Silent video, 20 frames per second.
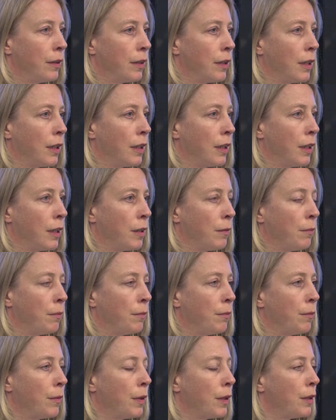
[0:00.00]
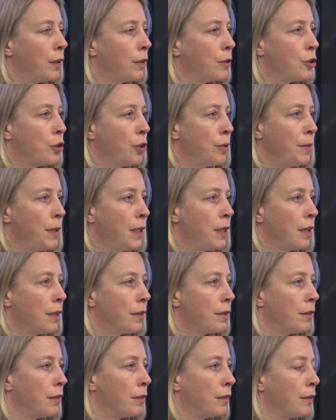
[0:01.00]
Germany
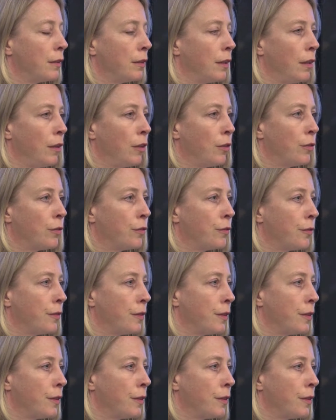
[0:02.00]
had a lot of